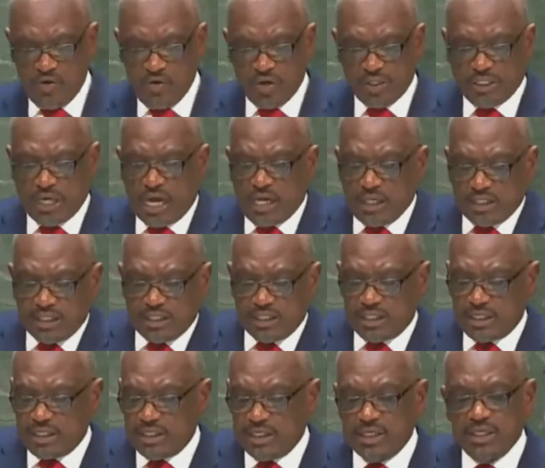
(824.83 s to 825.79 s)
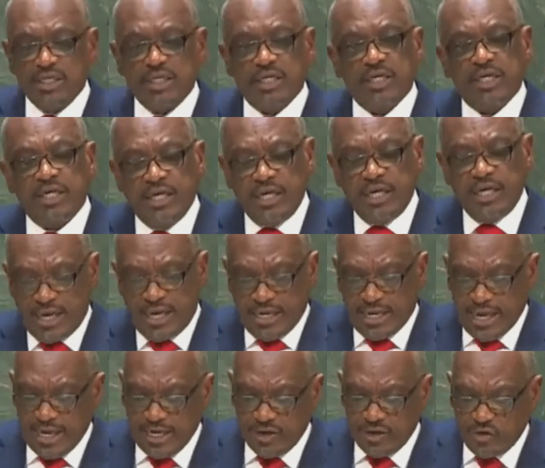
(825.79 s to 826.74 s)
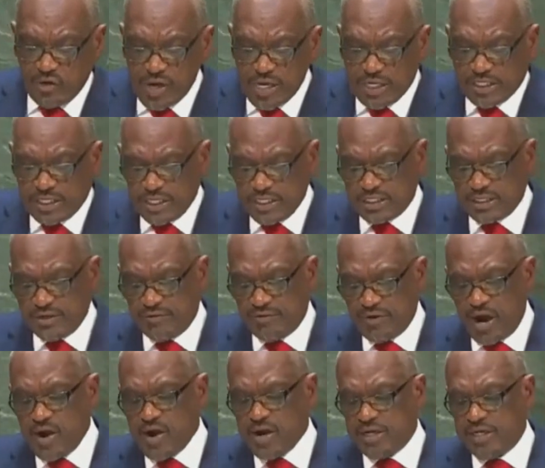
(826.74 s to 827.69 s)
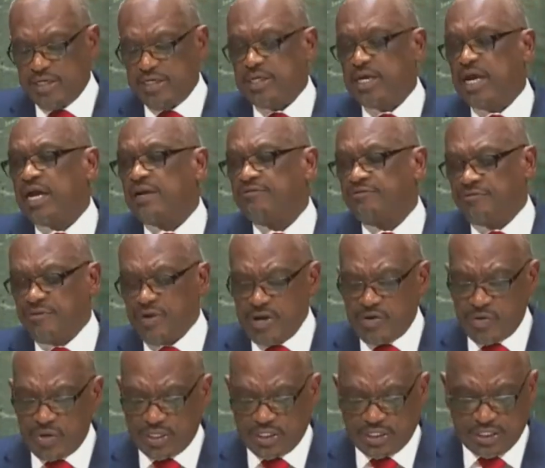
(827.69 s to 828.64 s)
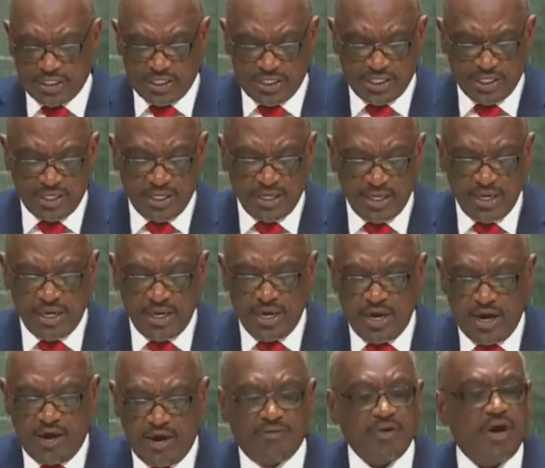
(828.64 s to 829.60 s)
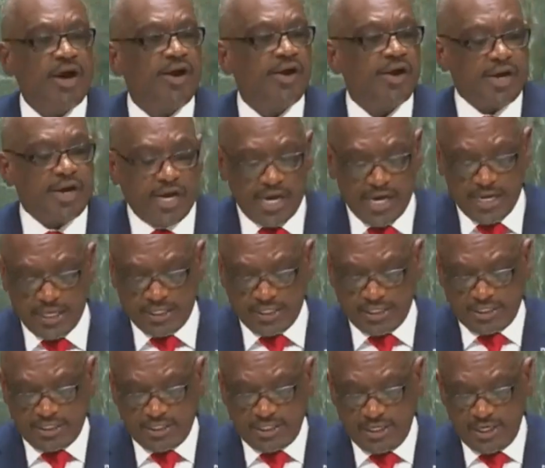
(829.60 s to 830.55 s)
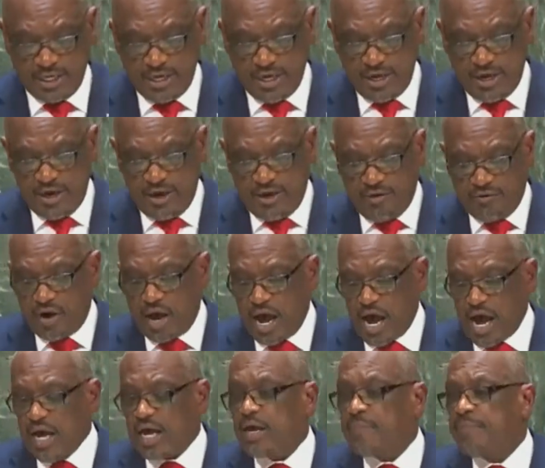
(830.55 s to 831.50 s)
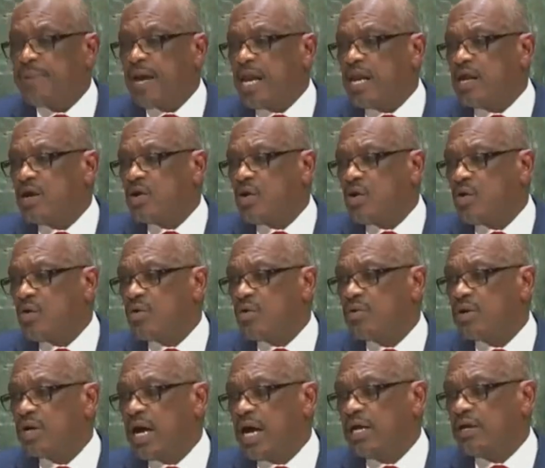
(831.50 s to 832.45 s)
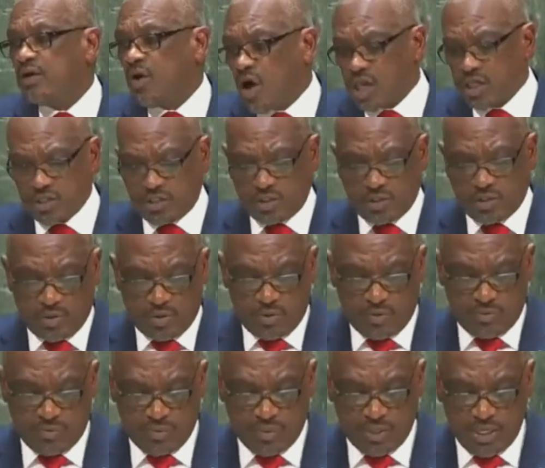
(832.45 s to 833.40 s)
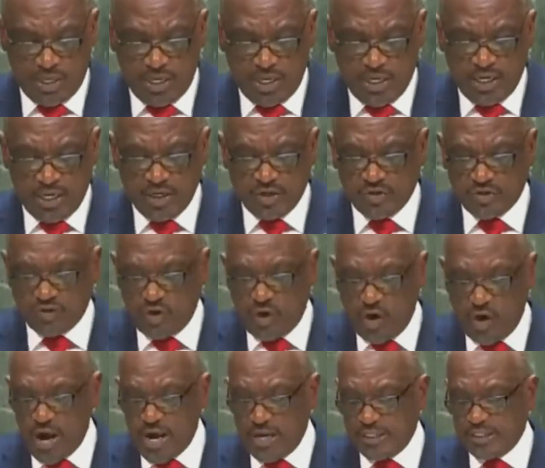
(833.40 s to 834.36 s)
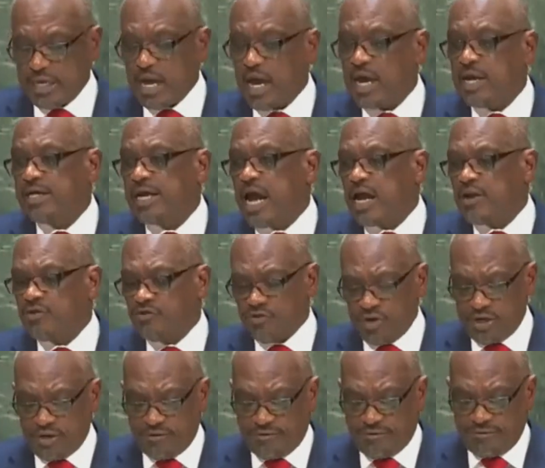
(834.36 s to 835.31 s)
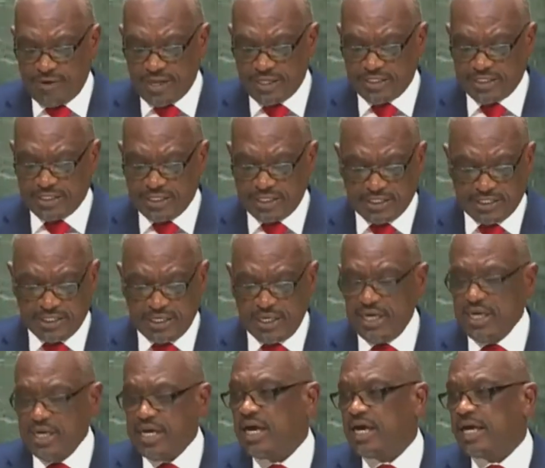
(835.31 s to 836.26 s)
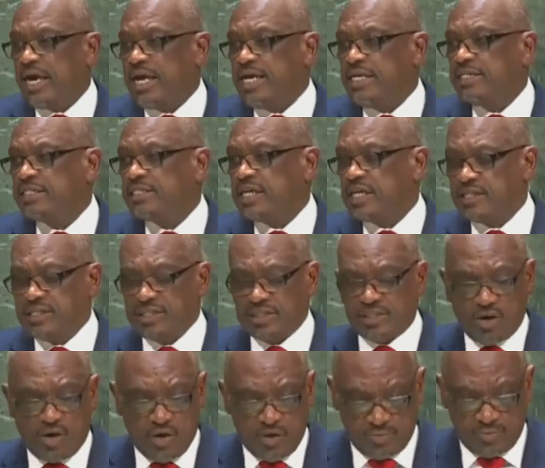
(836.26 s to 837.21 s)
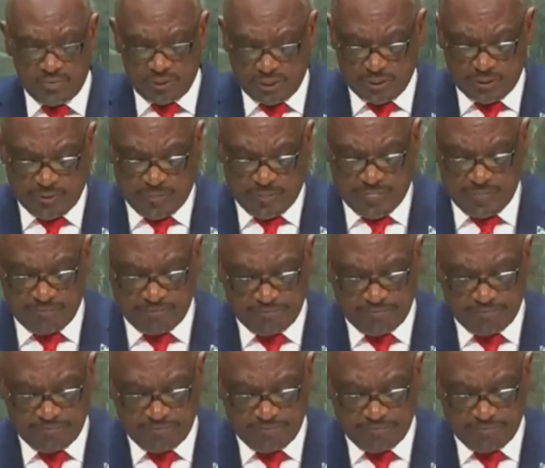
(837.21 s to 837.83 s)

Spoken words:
results in the increasing severity and frequency of hurricanes for our archipelago, and also destroys our natural defenses against such storms.